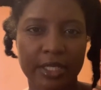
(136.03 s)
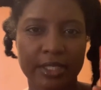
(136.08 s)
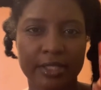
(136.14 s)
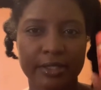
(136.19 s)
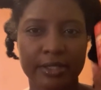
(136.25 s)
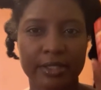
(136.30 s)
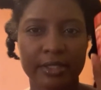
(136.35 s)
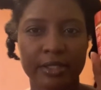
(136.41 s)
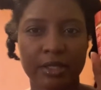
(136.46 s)

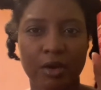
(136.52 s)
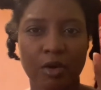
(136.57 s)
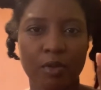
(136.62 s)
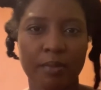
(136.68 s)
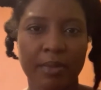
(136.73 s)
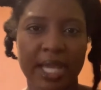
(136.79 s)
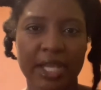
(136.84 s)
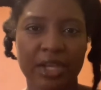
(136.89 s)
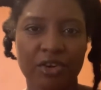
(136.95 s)
This is now
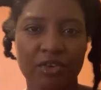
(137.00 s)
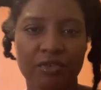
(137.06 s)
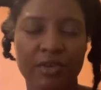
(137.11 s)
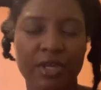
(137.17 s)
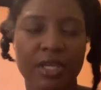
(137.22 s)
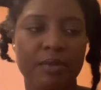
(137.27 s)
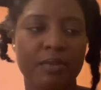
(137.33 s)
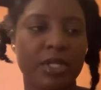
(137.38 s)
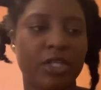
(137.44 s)
my
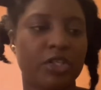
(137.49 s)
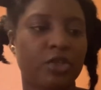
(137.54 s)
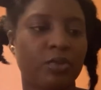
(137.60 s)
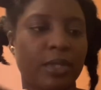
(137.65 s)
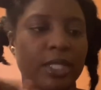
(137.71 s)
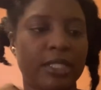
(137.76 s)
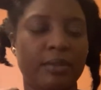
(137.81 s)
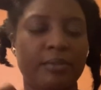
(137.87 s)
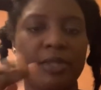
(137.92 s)
cream. You just
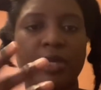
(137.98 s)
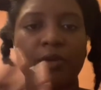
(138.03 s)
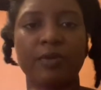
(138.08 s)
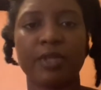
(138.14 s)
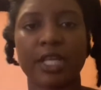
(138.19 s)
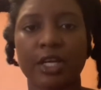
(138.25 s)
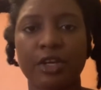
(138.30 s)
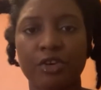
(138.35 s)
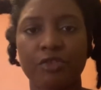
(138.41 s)
want something
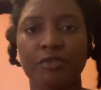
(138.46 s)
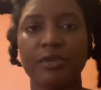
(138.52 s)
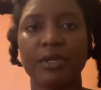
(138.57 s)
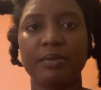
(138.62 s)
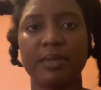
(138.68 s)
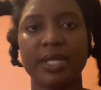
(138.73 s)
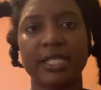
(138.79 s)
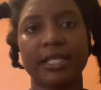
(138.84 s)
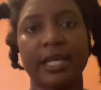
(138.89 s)
with a
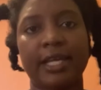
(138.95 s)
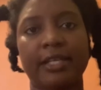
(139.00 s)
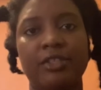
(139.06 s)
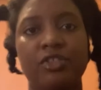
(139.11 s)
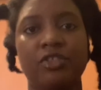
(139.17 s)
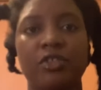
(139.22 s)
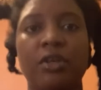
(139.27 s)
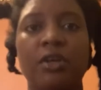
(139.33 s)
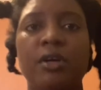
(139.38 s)
creamy
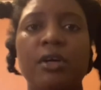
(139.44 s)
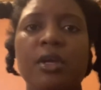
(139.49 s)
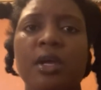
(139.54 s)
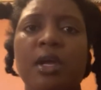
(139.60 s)
texture.